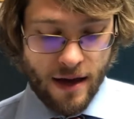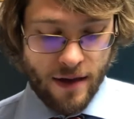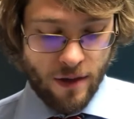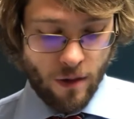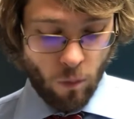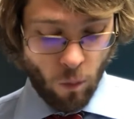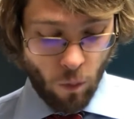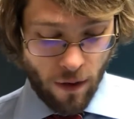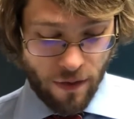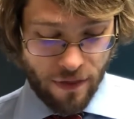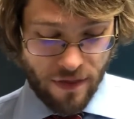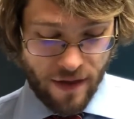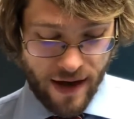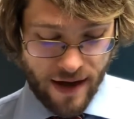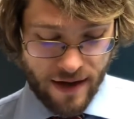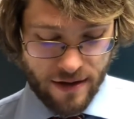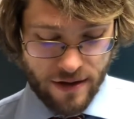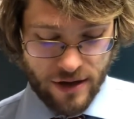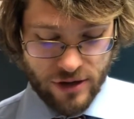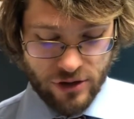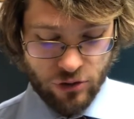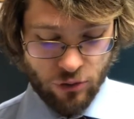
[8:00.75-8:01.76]
that one
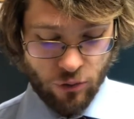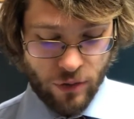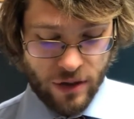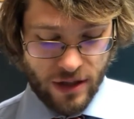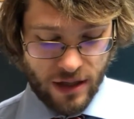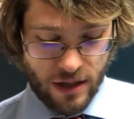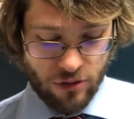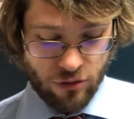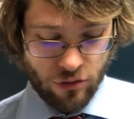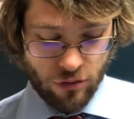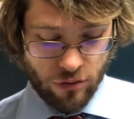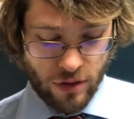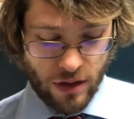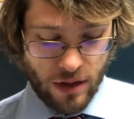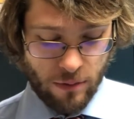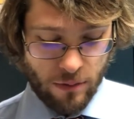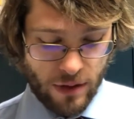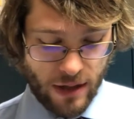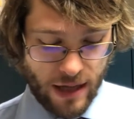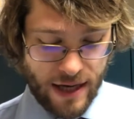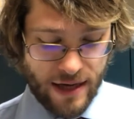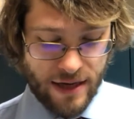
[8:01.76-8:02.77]
thing is really truly
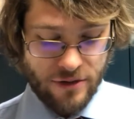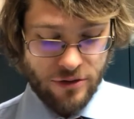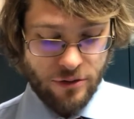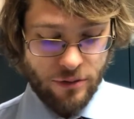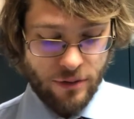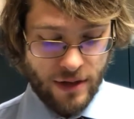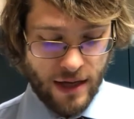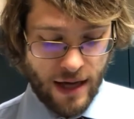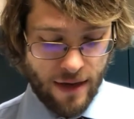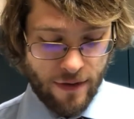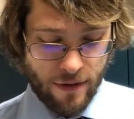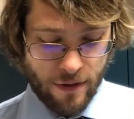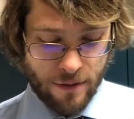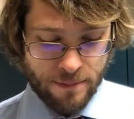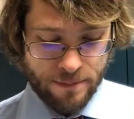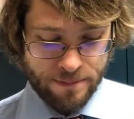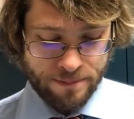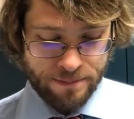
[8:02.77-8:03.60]
related to another.